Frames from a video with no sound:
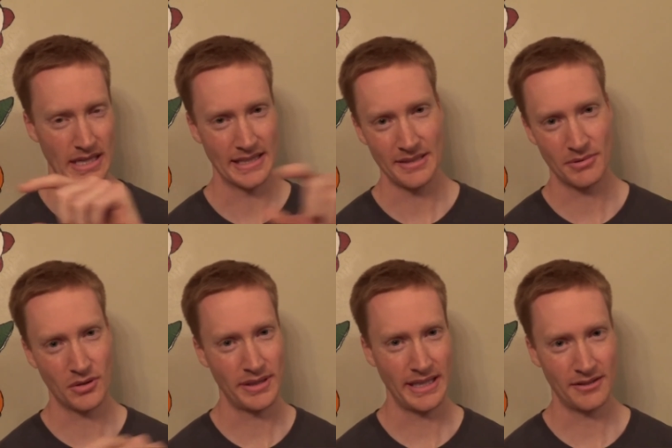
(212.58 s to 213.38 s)
You keep
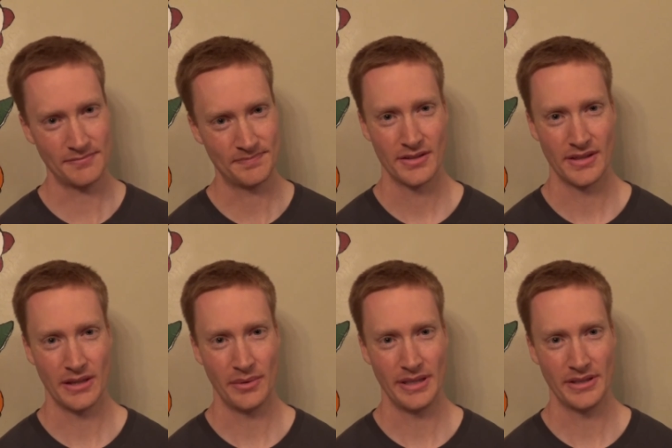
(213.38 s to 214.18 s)
going down, so
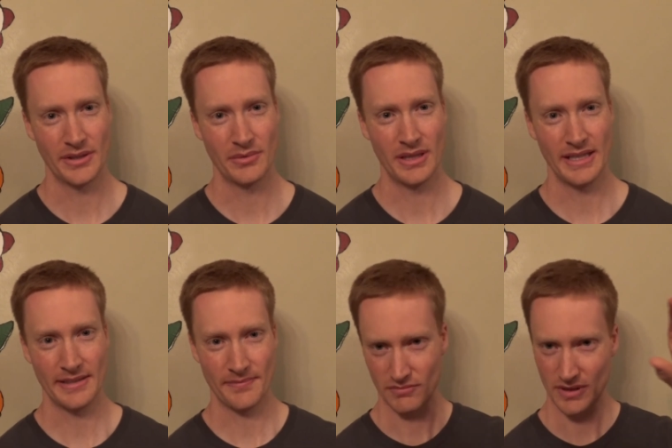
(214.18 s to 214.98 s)
that way you can
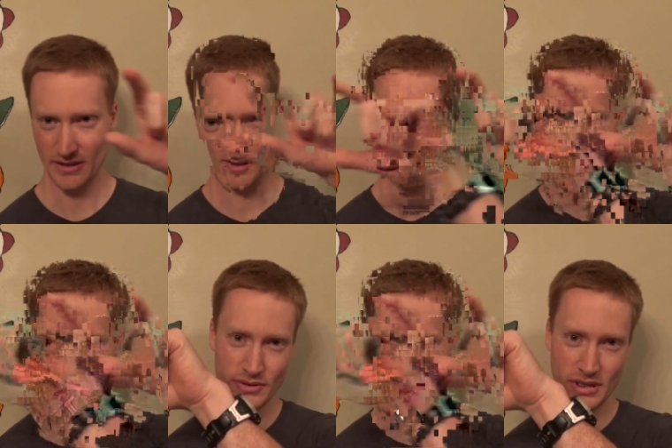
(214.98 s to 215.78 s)
relate the
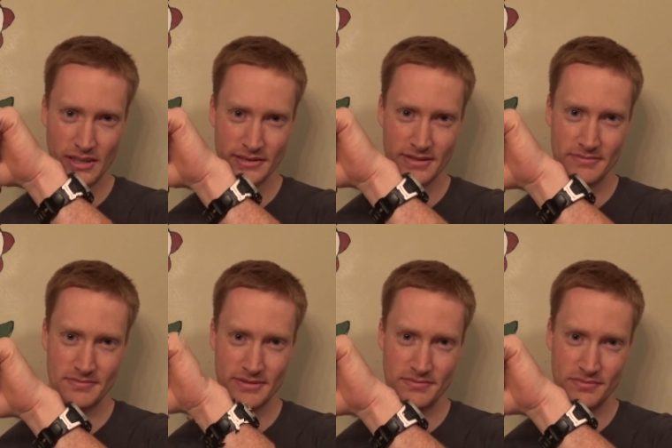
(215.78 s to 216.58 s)
rows across
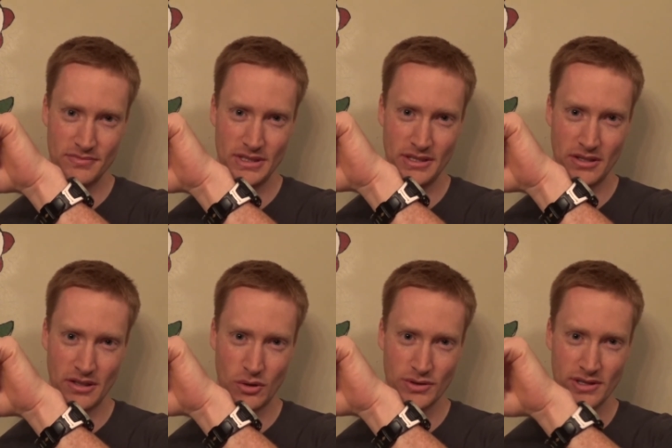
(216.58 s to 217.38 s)
to your
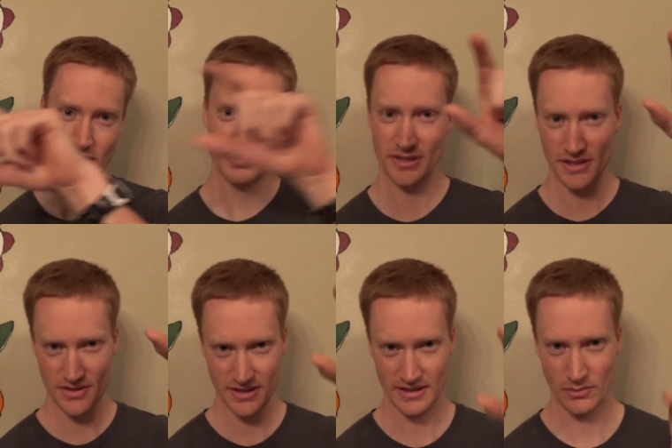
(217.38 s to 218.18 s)
horizontal
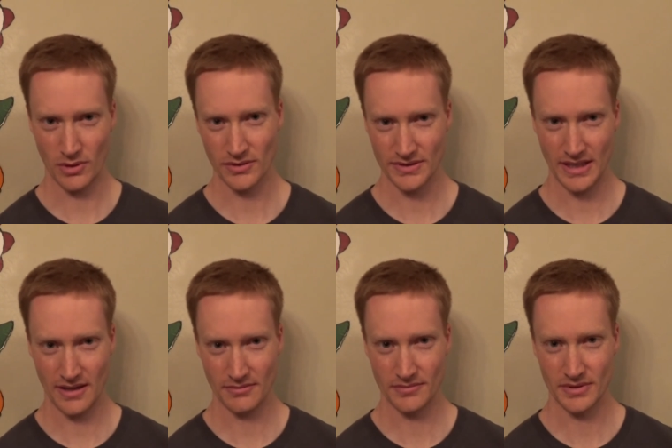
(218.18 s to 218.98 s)
position and the rows
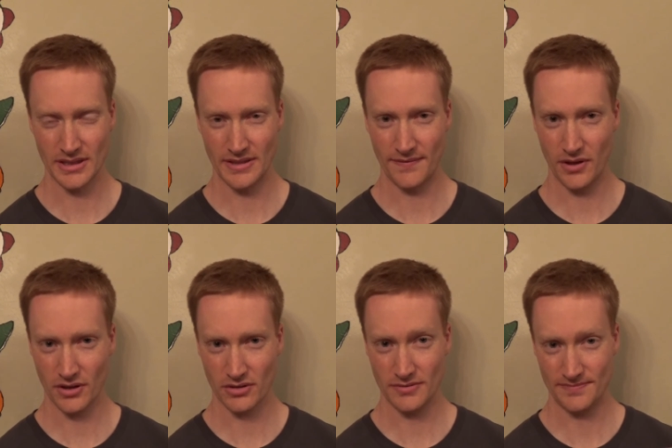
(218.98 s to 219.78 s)
down to the
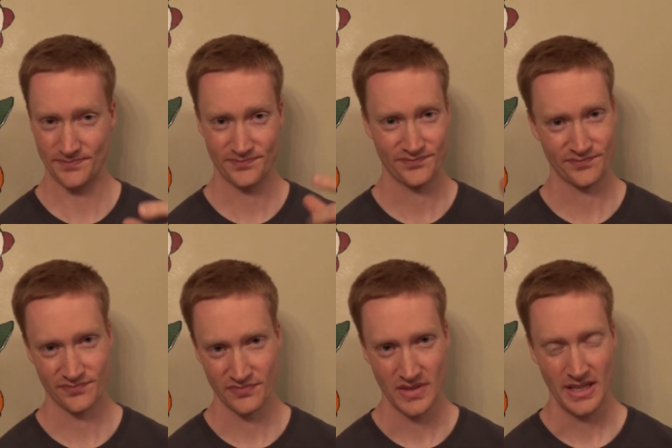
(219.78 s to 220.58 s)
vertical.
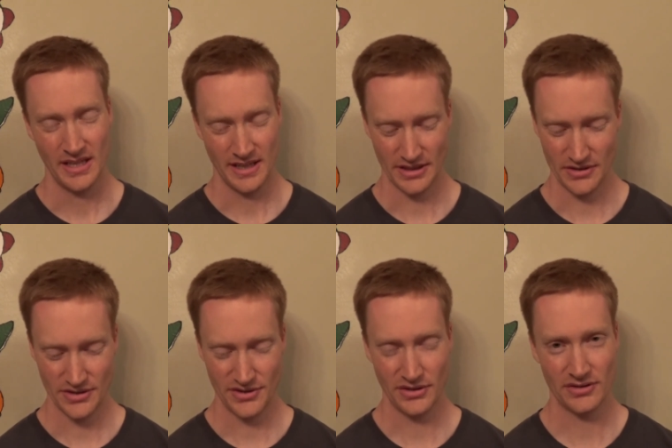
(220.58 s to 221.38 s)
You
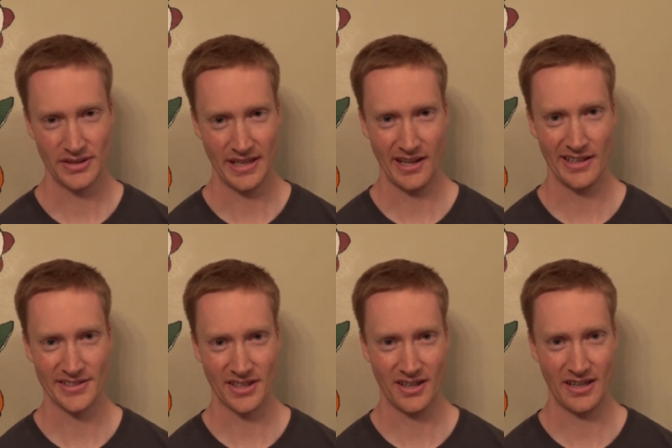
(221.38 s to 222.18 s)
just use the
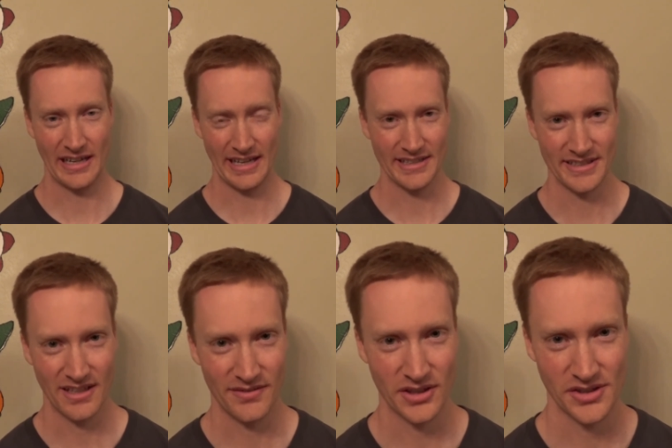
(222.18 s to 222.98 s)
LSR and
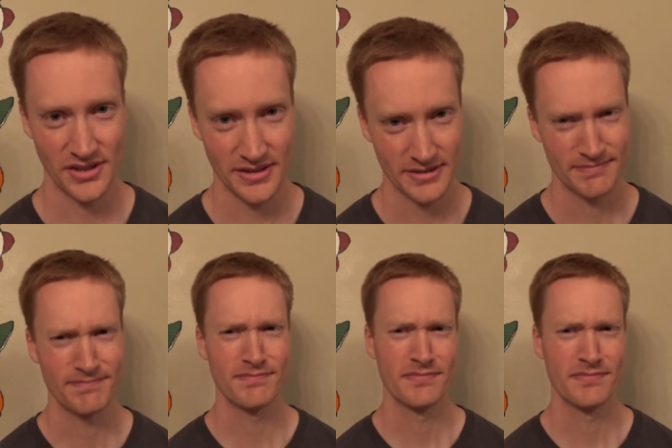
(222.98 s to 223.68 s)
ASL functions.